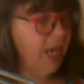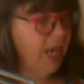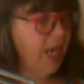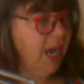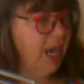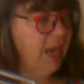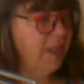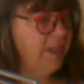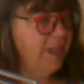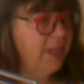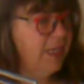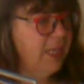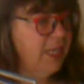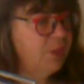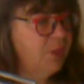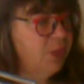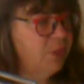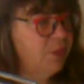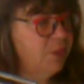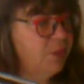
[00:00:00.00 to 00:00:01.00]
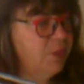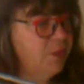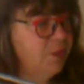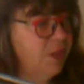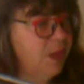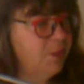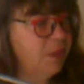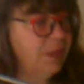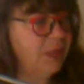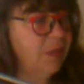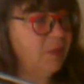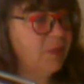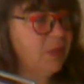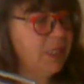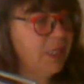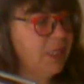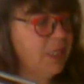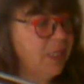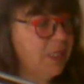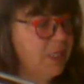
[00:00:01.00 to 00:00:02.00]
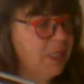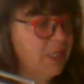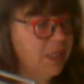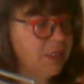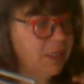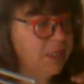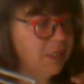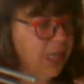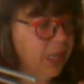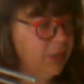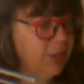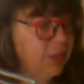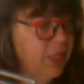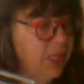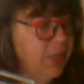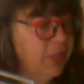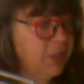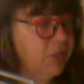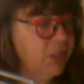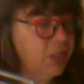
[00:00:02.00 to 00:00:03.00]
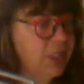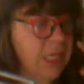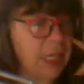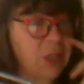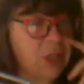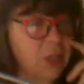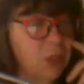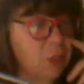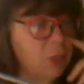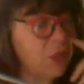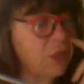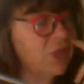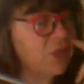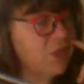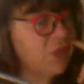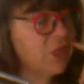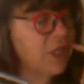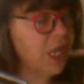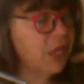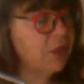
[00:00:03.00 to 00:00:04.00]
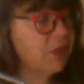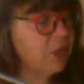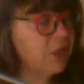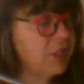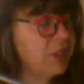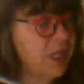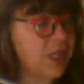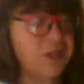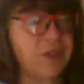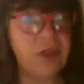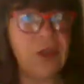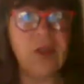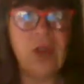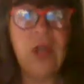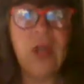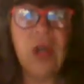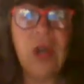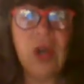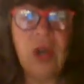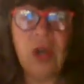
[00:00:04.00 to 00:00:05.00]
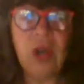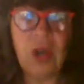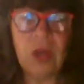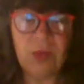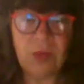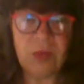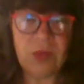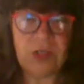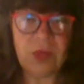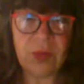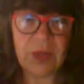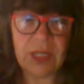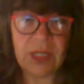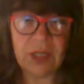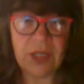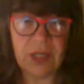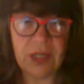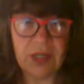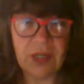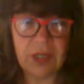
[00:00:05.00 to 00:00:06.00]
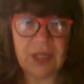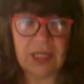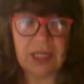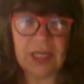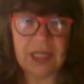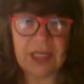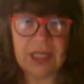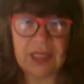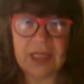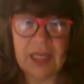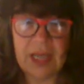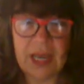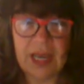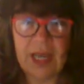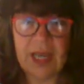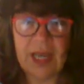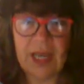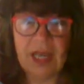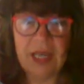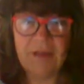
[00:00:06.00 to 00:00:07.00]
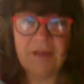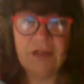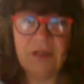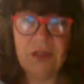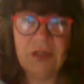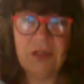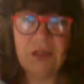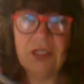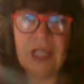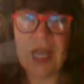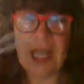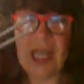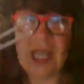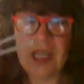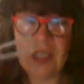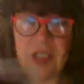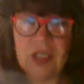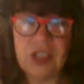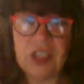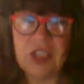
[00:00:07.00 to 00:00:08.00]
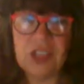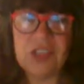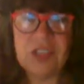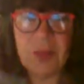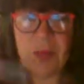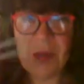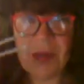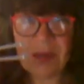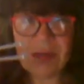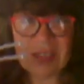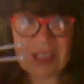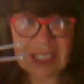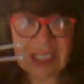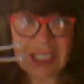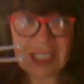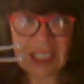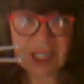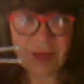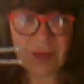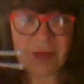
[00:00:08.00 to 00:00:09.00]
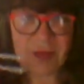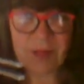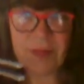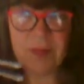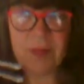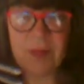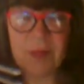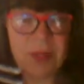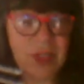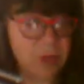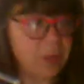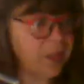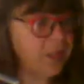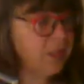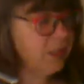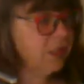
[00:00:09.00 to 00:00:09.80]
And then as we move up, it'll be the sacral energy center, which is the energy center between the navel and just above the pubic